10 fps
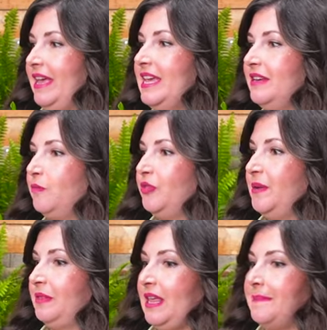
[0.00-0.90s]
it
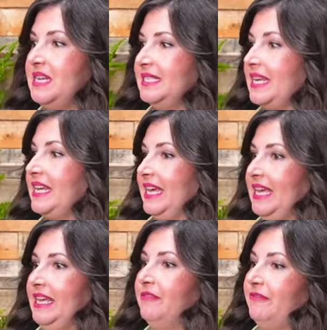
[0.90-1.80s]
the lemon is like
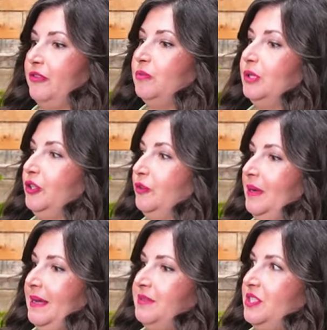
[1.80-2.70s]
in full bloom.
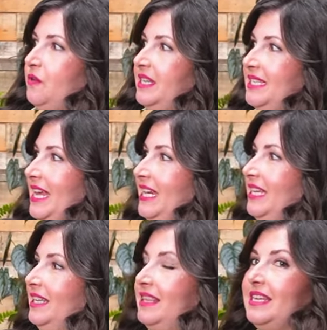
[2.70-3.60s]
I'm so
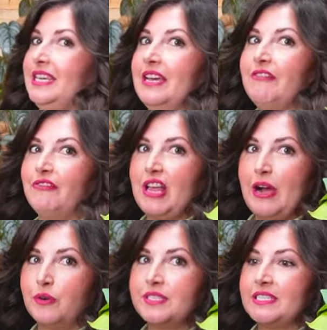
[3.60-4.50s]
excited. The
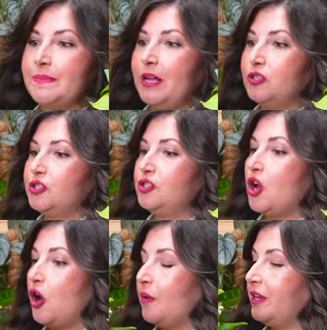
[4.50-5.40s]
flowers smell
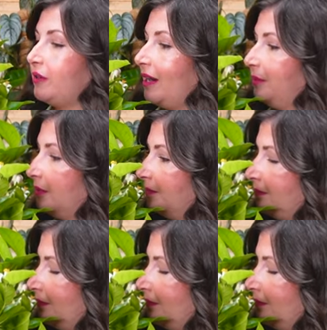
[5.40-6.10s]
so incredible.